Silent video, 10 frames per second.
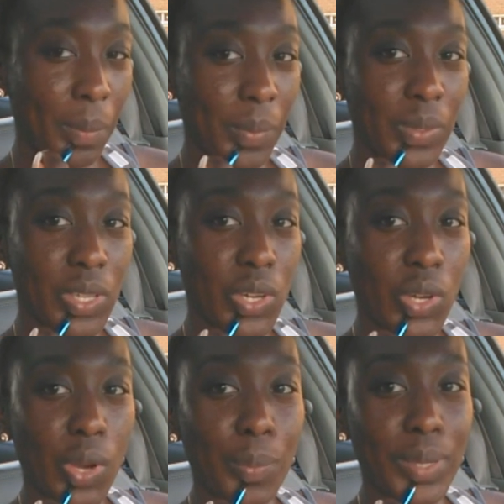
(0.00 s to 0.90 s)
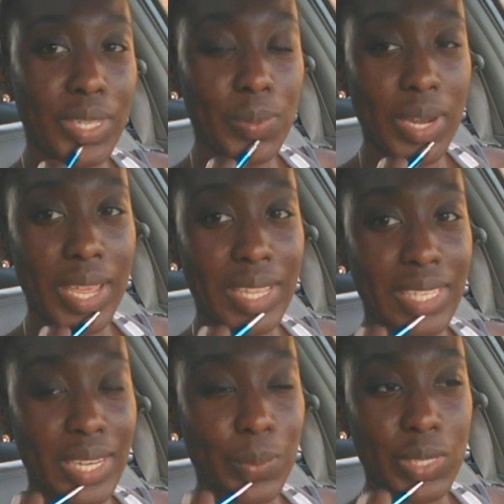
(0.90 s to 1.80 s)
probably was undercarbed because what I ate
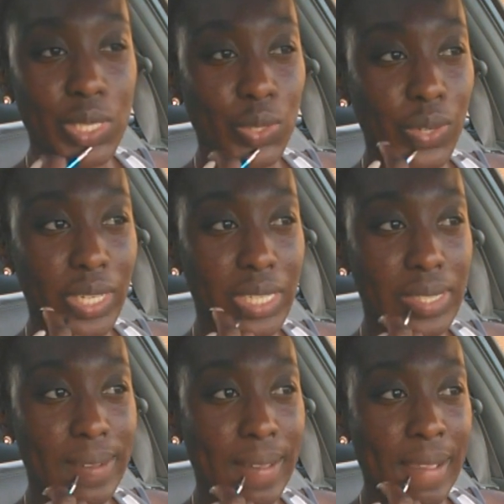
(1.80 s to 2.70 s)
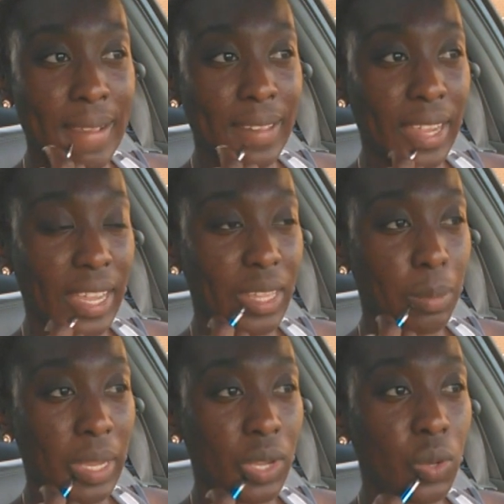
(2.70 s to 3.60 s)
today wasn't the greatest. Like I had the
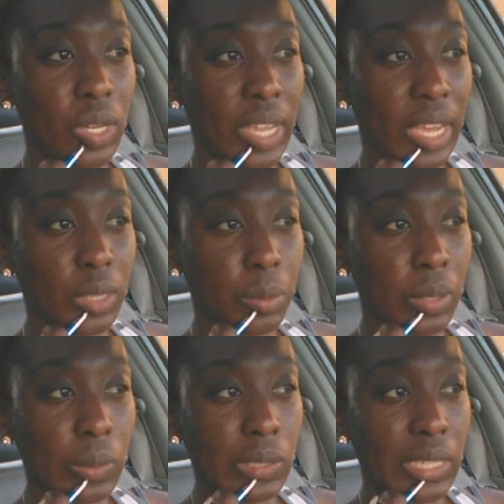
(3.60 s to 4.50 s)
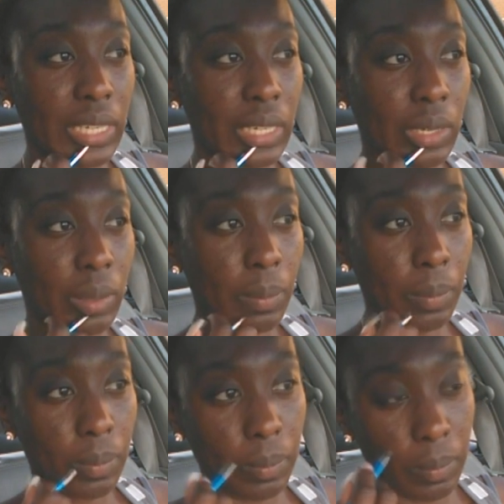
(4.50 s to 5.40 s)
bagel and the hash browns and
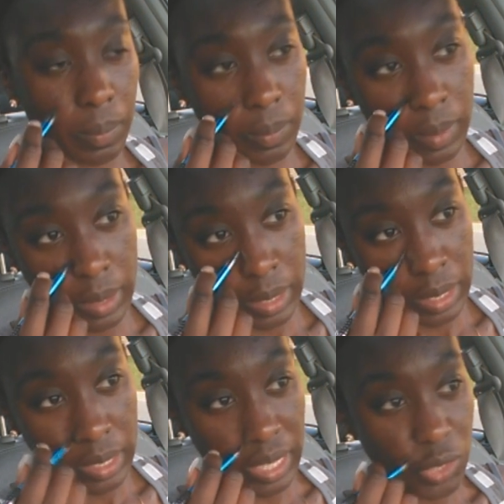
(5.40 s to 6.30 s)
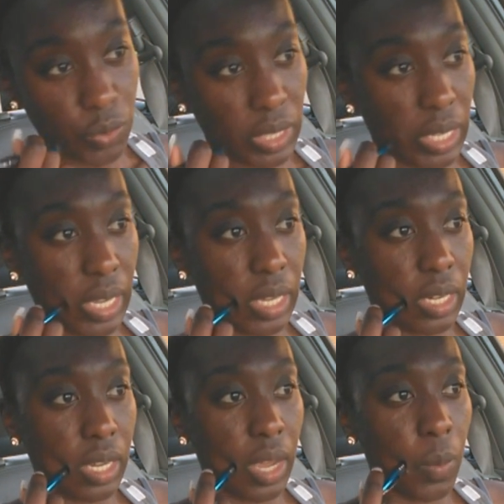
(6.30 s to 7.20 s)
um that's really it.
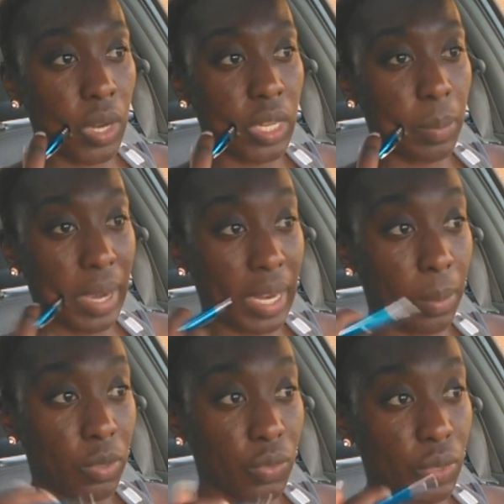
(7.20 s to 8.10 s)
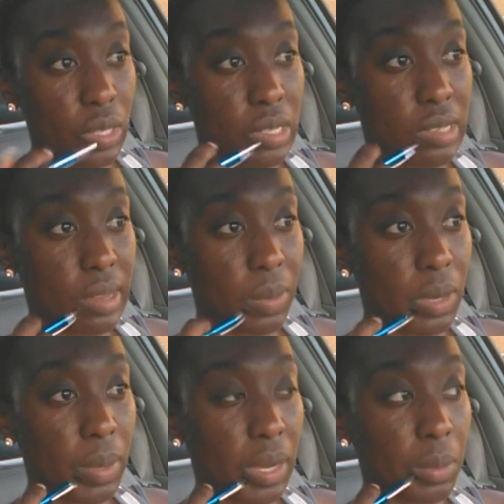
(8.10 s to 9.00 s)
I wanted the pineapples first. I
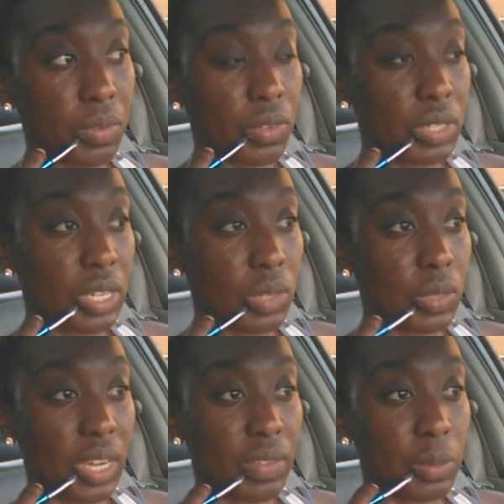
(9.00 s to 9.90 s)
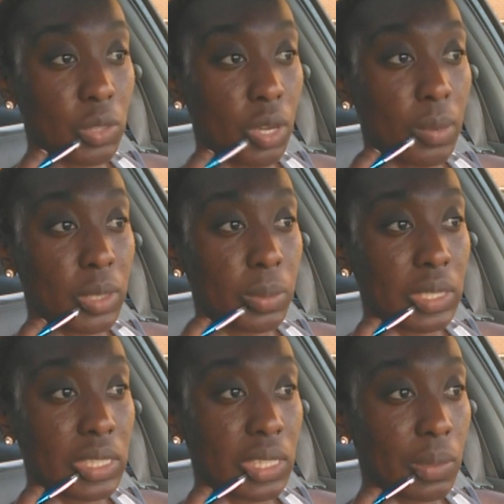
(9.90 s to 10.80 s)
wanted the pineapples first and I was gonna have some strawberries,
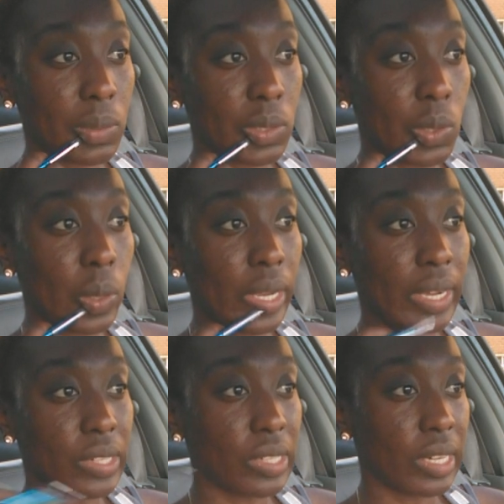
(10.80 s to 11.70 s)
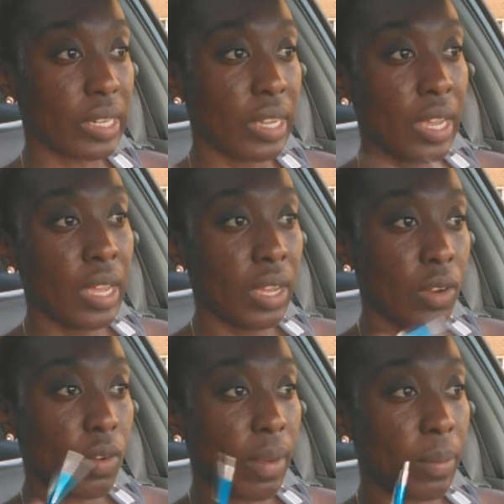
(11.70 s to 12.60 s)
but since I was going I just kinda
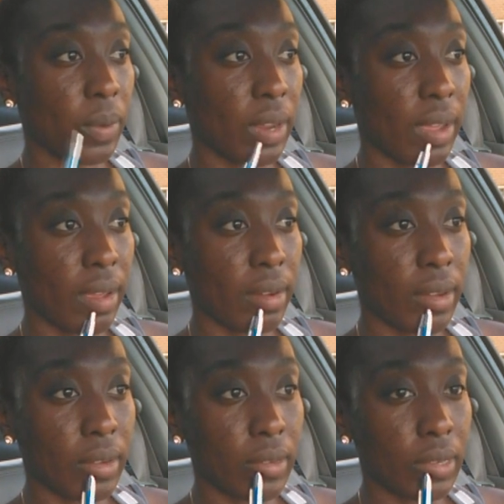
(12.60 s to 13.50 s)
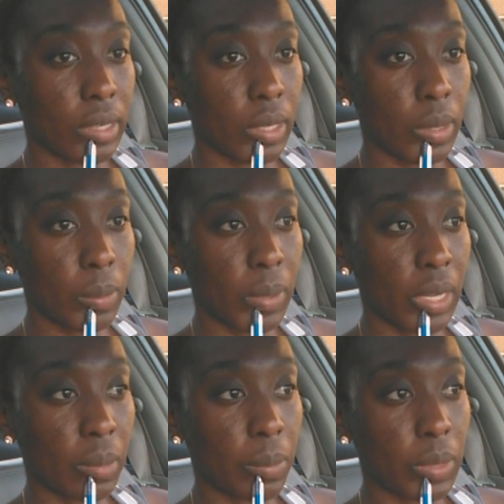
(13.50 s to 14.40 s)
grabbed what I had and then
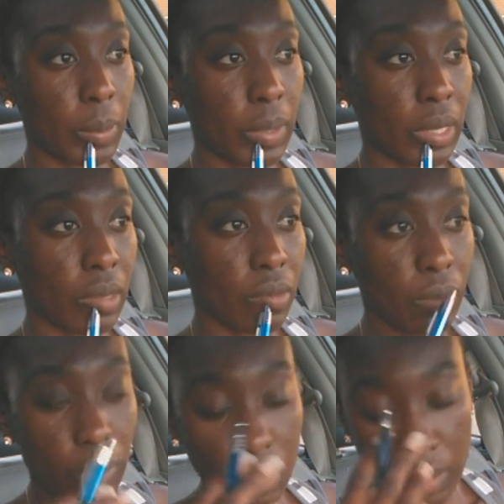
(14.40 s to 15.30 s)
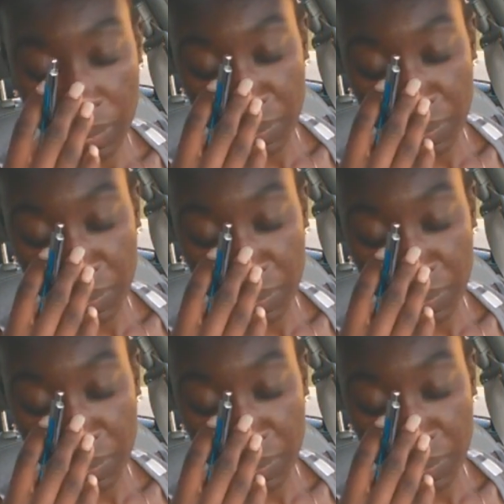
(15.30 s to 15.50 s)
pick up something on the road